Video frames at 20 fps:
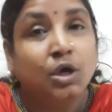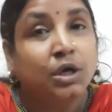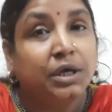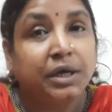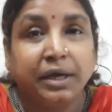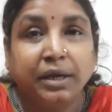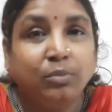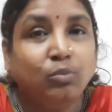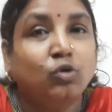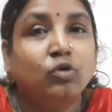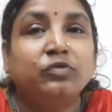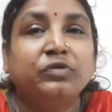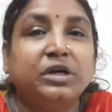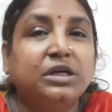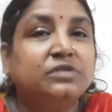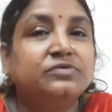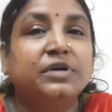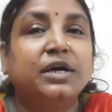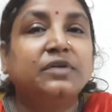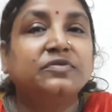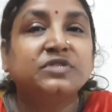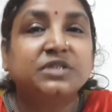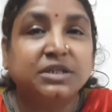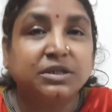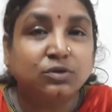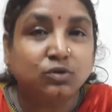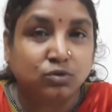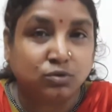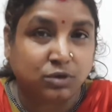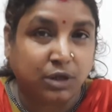In movies, we have
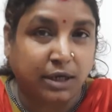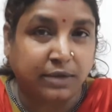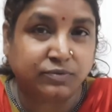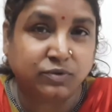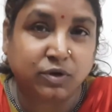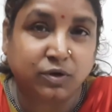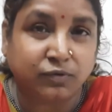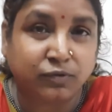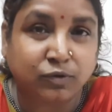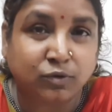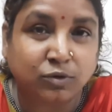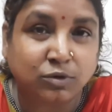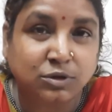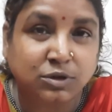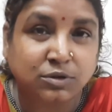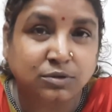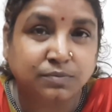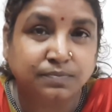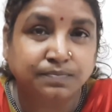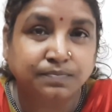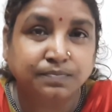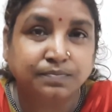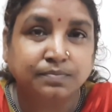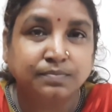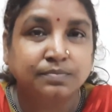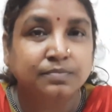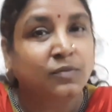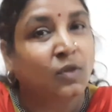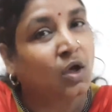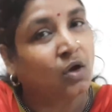seen two types of ghost,
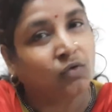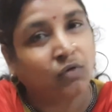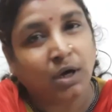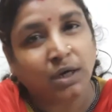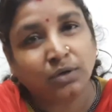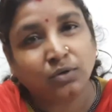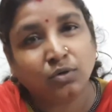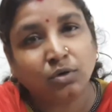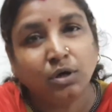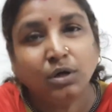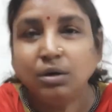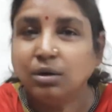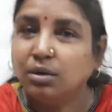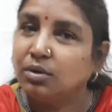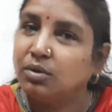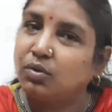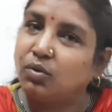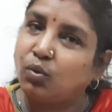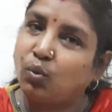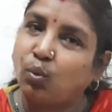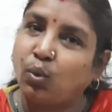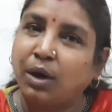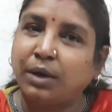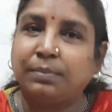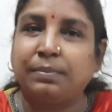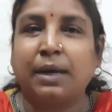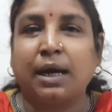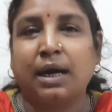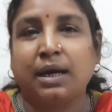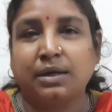one good, one
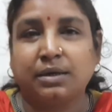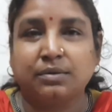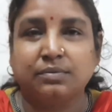bad.